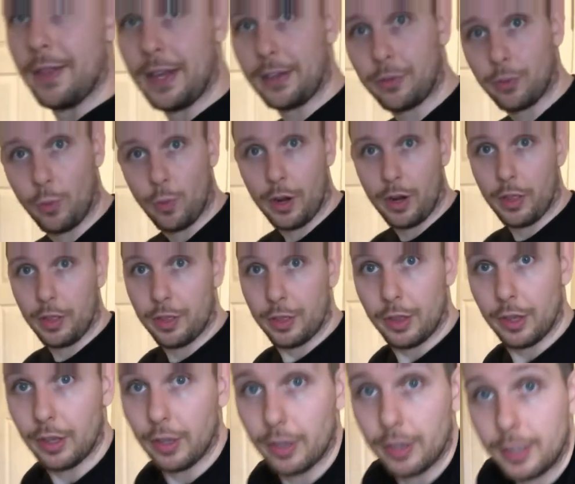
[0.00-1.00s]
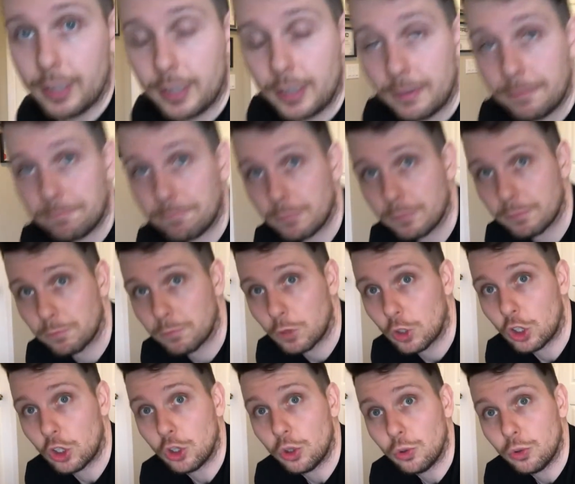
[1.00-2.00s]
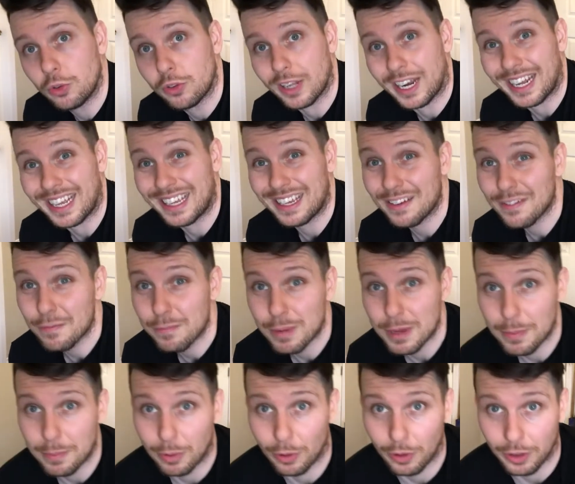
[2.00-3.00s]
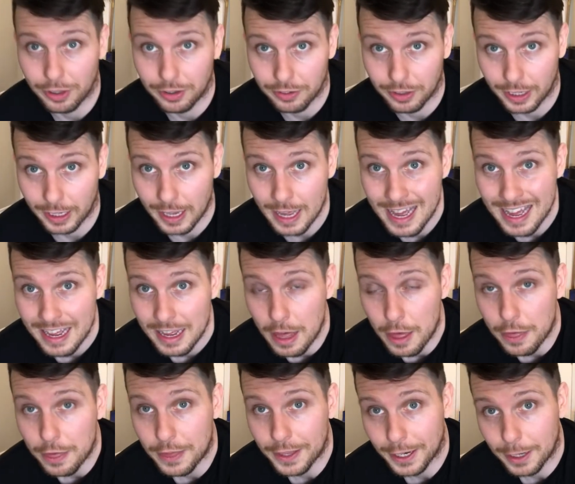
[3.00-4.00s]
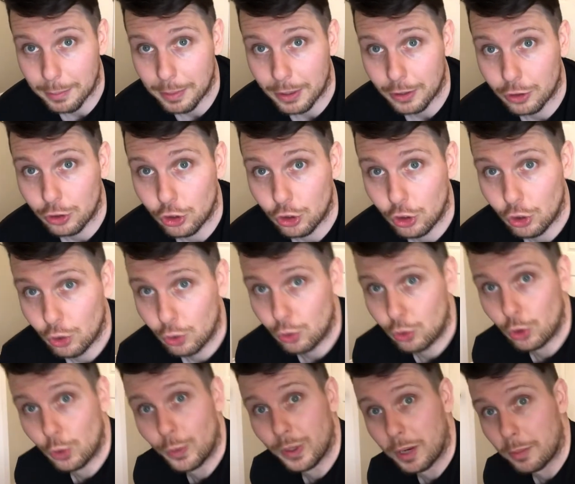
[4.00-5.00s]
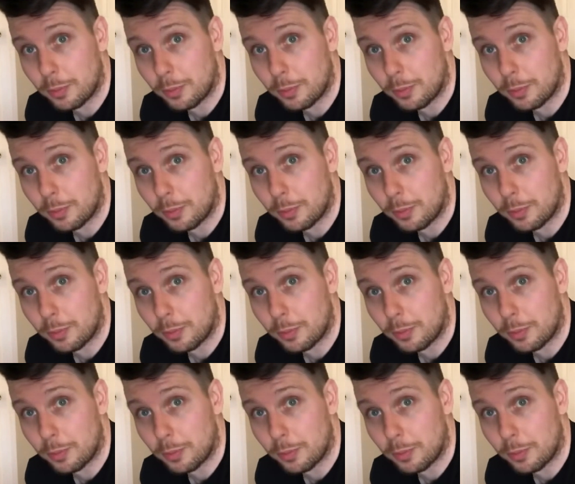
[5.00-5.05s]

that's one of the cues that I give people is, like, think about you doing a